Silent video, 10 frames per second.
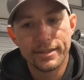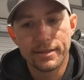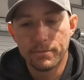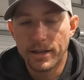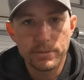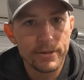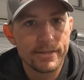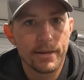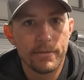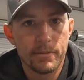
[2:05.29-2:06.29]
It must be
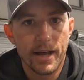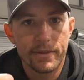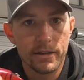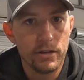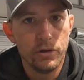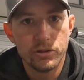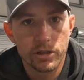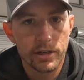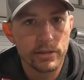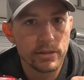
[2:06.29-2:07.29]
something about the
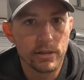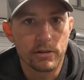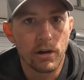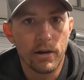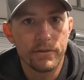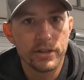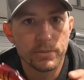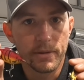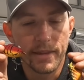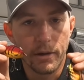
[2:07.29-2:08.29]
nutrients in a crawfish,
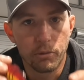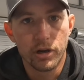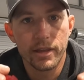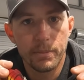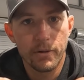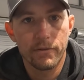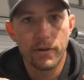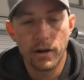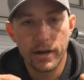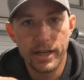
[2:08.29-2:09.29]
but they really
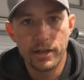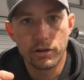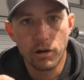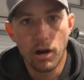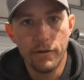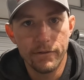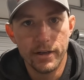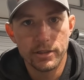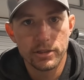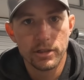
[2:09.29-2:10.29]
prefer eating
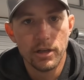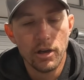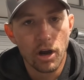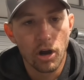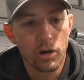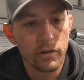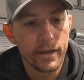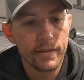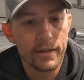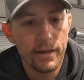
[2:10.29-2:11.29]
crawfish
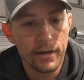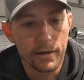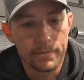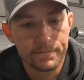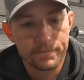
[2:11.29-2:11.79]
early in the year.